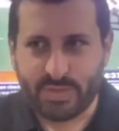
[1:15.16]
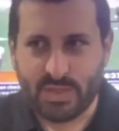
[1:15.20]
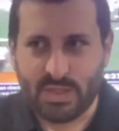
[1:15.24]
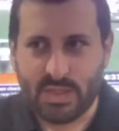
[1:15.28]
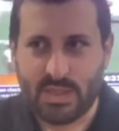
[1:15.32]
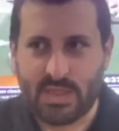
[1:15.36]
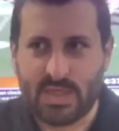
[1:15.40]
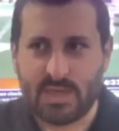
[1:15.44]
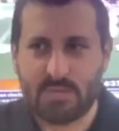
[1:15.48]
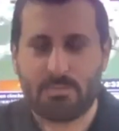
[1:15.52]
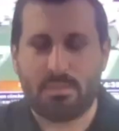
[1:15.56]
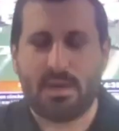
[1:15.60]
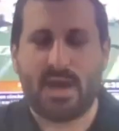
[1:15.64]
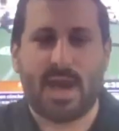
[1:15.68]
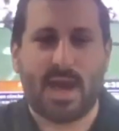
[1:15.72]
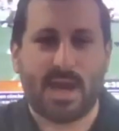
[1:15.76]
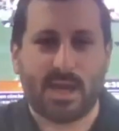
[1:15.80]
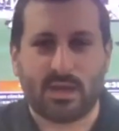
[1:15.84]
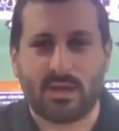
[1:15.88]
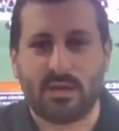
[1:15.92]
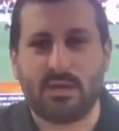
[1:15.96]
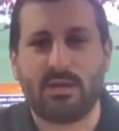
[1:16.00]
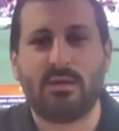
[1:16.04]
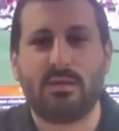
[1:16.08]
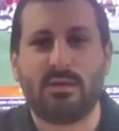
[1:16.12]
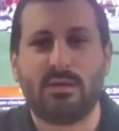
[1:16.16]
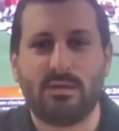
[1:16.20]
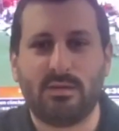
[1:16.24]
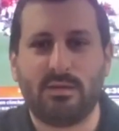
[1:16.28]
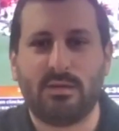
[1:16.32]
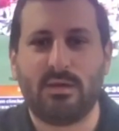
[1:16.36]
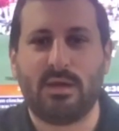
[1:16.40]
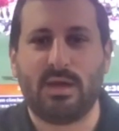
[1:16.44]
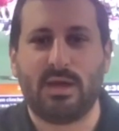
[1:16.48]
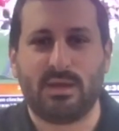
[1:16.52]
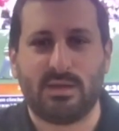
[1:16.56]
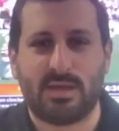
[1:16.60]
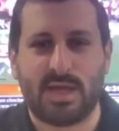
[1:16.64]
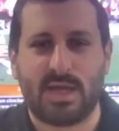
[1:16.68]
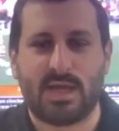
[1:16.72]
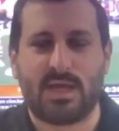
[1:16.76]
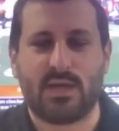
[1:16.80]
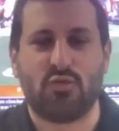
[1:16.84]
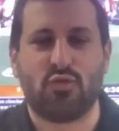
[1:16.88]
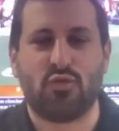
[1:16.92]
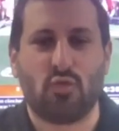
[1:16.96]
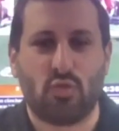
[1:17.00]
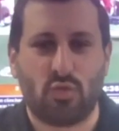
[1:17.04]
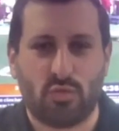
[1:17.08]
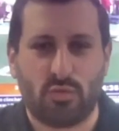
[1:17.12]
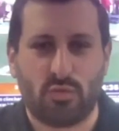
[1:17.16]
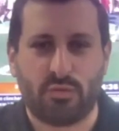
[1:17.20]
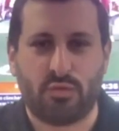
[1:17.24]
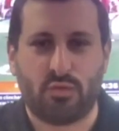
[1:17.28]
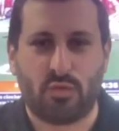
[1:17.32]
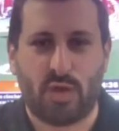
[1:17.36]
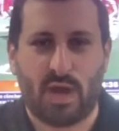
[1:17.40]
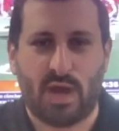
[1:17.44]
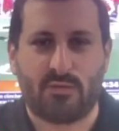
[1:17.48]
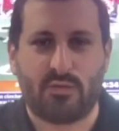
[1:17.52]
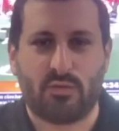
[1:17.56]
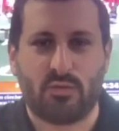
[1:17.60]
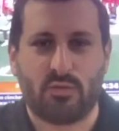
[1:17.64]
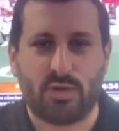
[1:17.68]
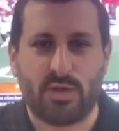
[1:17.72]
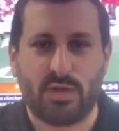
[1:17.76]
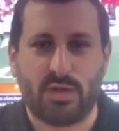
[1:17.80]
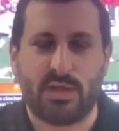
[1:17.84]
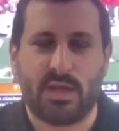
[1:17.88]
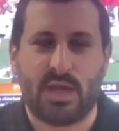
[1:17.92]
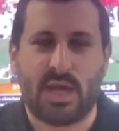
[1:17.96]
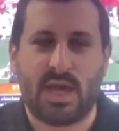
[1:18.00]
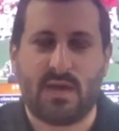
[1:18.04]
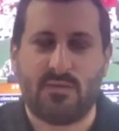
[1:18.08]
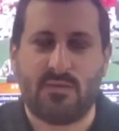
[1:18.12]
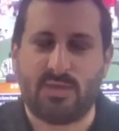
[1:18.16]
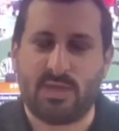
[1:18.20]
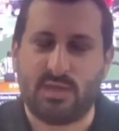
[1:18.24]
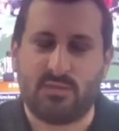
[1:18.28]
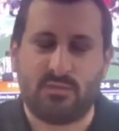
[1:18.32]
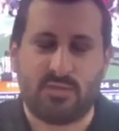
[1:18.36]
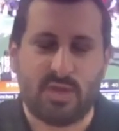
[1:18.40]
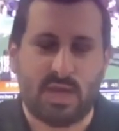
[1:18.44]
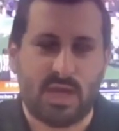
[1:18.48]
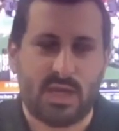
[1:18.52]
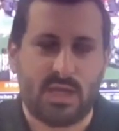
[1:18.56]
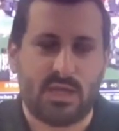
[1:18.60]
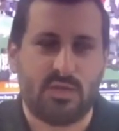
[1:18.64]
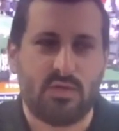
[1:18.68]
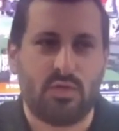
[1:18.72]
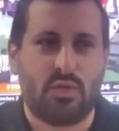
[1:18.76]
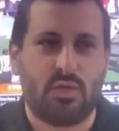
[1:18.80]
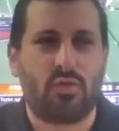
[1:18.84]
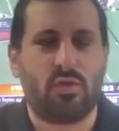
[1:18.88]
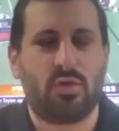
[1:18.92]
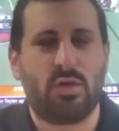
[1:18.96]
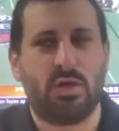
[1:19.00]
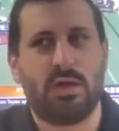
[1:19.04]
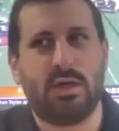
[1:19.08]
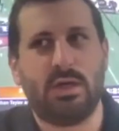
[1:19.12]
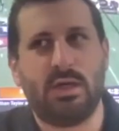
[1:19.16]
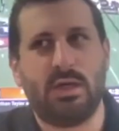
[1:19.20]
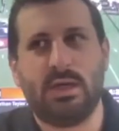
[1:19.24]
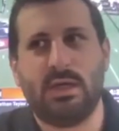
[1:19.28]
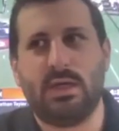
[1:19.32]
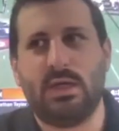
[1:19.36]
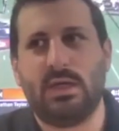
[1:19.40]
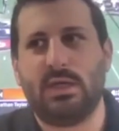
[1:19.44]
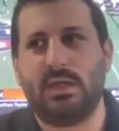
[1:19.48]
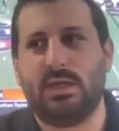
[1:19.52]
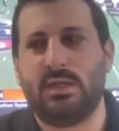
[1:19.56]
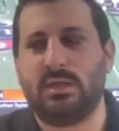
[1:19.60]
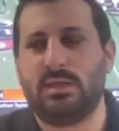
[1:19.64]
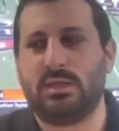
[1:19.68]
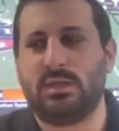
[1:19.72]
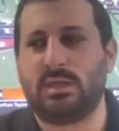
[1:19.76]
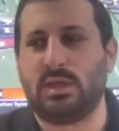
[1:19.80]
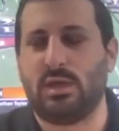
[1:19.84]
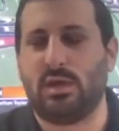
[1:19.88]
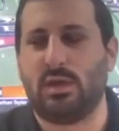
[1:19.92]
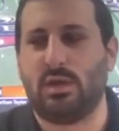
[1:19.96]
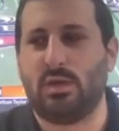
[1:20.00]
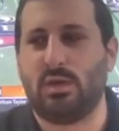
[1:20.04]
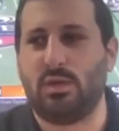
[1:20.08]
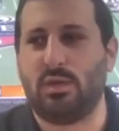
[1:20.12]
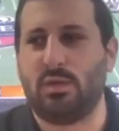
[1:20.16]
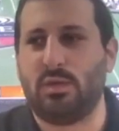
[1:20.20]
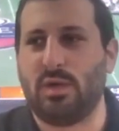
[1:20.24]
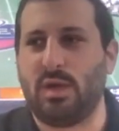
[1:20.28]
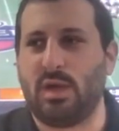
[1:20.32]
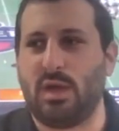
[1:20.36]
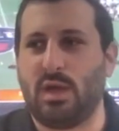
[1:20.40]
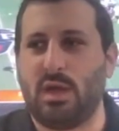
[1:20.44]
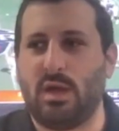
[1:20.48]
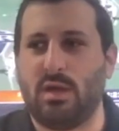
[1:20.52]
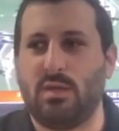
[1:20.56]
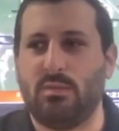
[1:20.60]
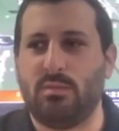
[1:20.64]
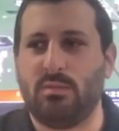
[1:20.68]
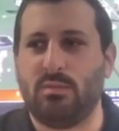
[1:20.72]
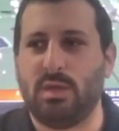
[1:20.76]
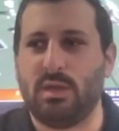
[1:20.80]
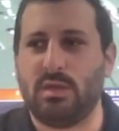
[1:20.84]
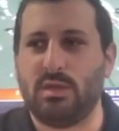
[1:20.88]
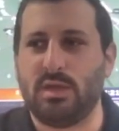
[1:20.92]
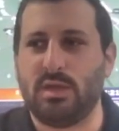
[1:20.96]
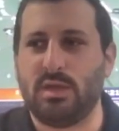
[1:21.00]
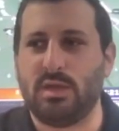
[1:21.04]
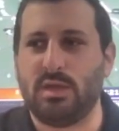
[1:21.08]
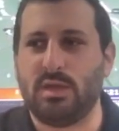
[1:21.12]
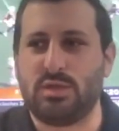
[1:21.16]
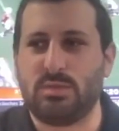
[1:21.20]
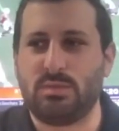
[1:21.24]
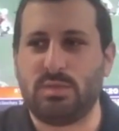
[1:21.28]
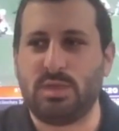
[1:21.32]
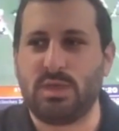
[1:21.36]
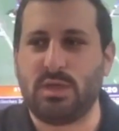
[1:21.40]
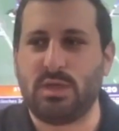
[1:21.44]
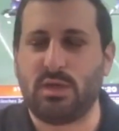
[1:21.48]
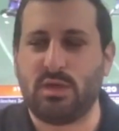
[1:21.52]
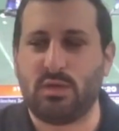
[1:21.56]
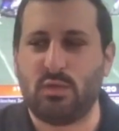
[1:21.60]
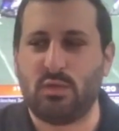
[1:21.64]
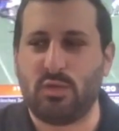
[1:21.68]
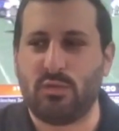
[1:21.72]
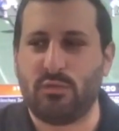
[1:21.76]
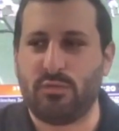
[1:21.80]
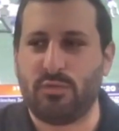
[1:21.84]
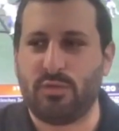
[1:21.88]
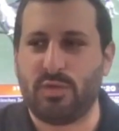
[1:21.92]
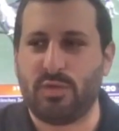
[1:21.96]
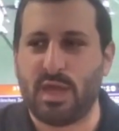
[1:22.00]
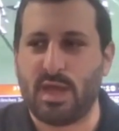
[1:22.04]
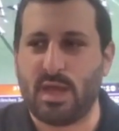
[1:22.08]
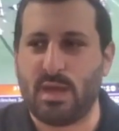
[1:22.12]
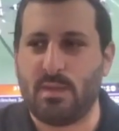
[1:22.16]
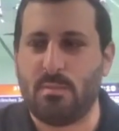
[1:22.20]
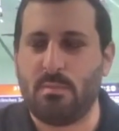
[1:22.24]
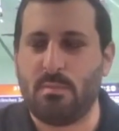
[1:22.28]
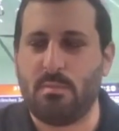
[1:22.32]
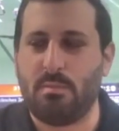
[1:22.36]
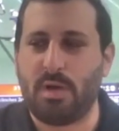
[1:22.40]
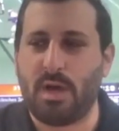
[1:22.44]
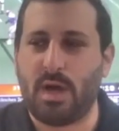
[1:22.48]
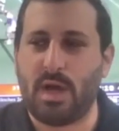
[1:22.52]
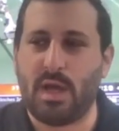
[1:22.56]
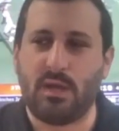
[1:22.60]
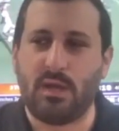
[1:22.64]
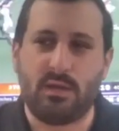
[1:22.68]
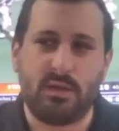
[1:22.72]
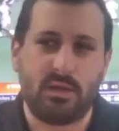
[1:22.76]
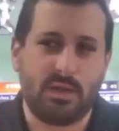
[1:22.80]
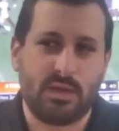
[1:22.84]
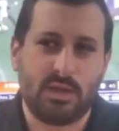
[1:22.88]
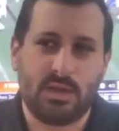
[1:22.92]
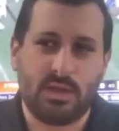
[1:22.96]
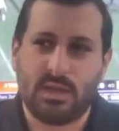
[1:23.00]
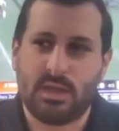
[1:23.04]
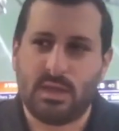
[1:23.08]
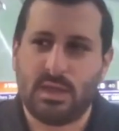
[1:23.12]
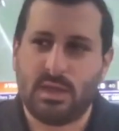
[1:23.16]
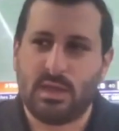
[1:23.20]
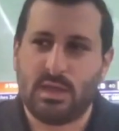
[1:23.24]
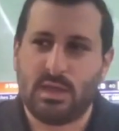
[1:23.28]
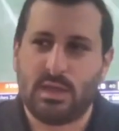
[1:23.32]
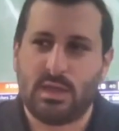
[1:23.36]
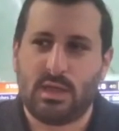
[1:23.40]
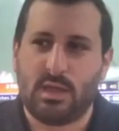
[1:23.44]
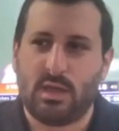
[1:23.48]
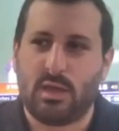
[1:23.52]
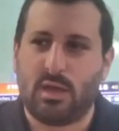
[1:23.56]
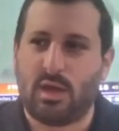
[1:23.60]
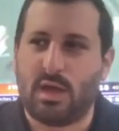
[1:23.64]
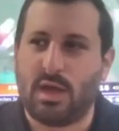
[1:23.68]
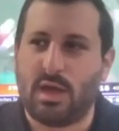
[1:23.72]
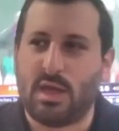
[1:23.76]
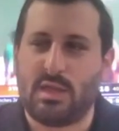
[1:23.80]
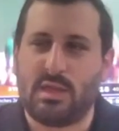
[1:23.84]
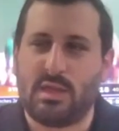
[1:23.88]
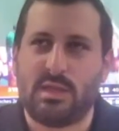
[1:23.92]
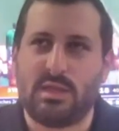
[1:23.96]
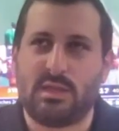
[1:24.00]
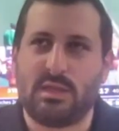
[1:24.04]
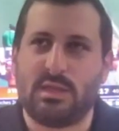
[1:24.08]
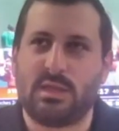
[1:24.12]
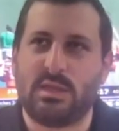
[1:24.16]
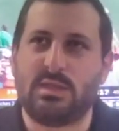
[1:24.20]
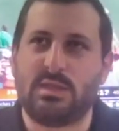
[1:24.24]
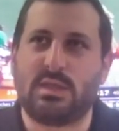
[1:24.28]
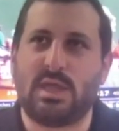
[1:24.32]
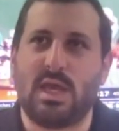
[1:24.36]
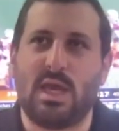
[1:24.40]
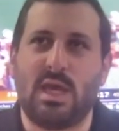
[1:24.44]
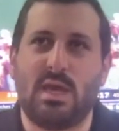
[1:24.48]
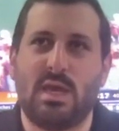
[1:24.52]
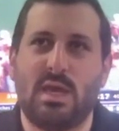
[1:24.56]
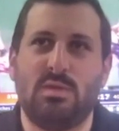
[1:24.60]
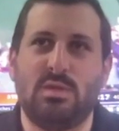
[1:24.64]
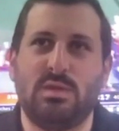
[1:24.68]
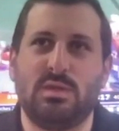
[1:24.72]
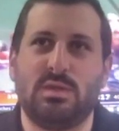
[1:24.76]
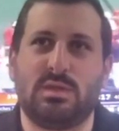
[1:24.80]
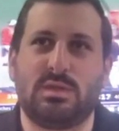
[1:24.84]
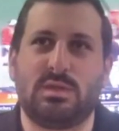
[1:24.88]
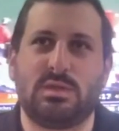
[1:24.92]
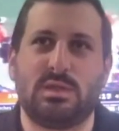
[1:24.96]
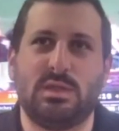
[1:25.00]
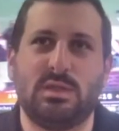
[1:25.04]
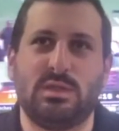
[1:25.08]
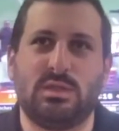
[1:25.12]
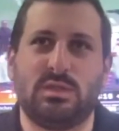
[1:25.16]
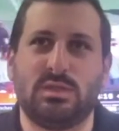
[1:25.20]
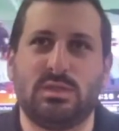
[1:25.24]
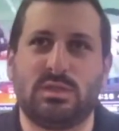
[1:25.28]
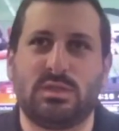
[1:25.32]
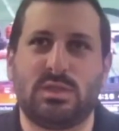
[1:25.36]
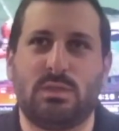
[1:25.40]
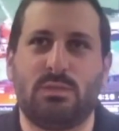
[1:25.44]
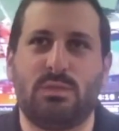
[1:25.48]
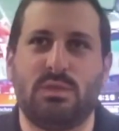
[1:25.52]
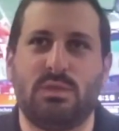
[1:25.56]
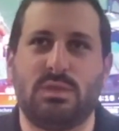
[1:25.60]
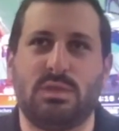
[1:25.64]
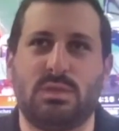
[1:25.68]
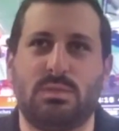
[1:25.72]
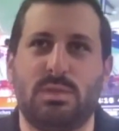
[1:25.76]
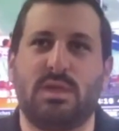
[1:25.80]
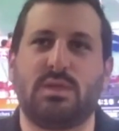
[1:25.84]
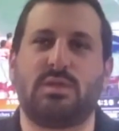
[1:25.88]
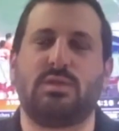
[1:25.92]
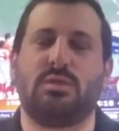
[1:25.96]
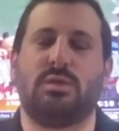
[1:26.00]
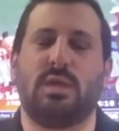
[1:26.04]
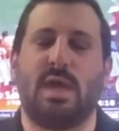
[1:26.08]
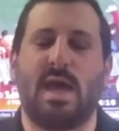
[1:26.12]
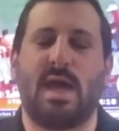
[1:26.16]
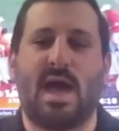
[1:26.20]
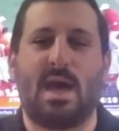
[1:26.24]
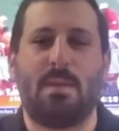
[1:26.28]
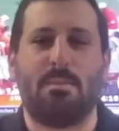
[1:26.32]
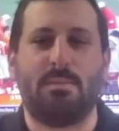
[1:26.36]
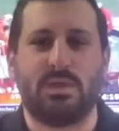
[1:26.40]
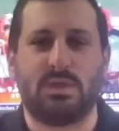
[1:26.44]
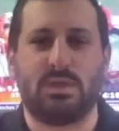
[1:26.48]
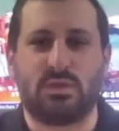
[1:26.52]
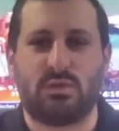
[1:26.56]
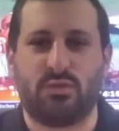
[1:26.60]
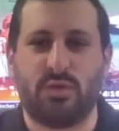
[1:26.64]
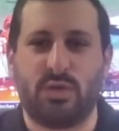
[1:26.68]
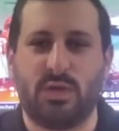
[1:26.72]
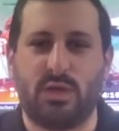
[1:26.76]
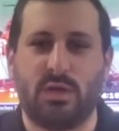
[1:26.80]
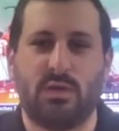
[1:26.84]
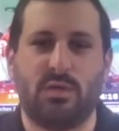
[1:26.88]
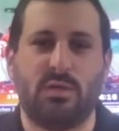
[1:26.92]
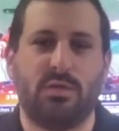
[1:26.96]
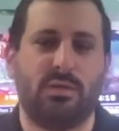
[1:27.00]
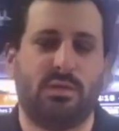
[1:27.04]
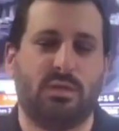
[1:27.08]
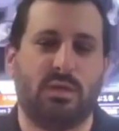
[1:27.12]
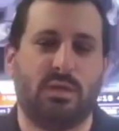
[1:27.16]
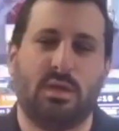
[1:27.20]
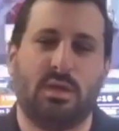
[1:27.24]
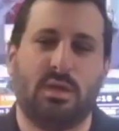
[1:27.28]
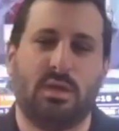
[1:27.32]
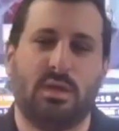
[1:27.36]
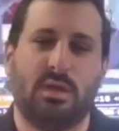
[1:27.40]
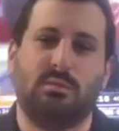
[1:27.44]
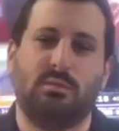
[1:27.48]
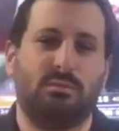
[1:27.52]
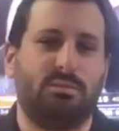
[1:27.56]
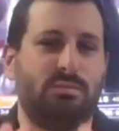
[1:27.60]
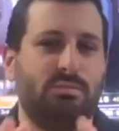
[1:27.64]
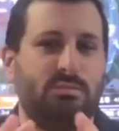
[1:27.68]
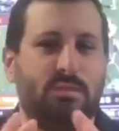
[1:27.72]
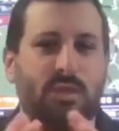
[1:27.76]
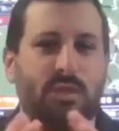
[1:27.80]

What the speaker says: get back and take control of the rivalry. They have the advantage. So it should be a good one for them. But this game is just something special. The atmosphere, the